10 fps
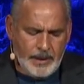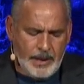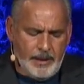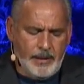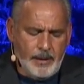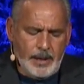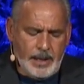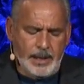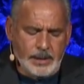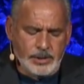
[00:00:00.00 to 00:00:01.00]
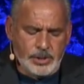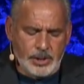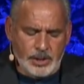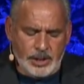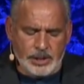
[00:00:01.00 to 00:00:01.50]
Here is
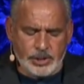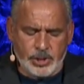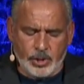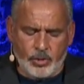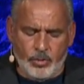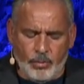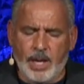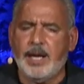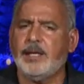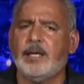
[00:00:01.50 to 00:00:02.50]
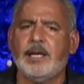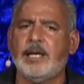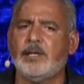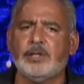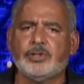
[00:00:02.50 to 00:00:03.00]
this great
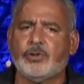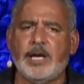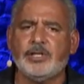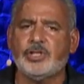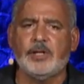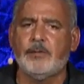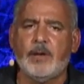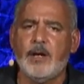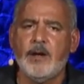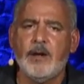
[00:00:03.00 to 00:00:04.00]
illustration.